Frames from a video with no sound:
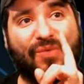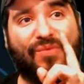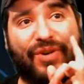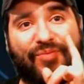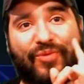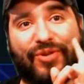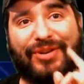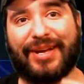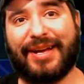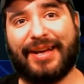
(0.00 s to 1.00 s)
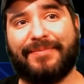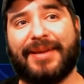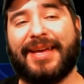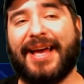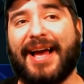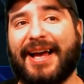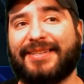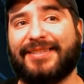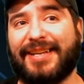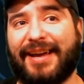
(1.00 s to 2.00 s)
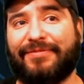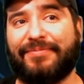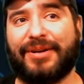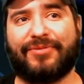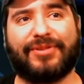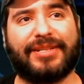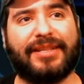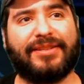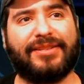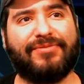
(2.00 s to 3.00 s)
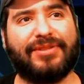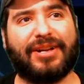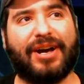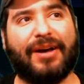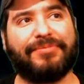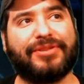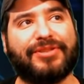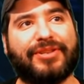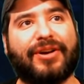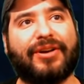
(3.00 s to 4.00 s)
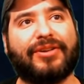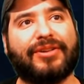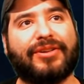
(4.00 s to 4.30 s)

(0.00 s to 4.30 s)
one more time, as Daft Punk would say. Let's see what the options are.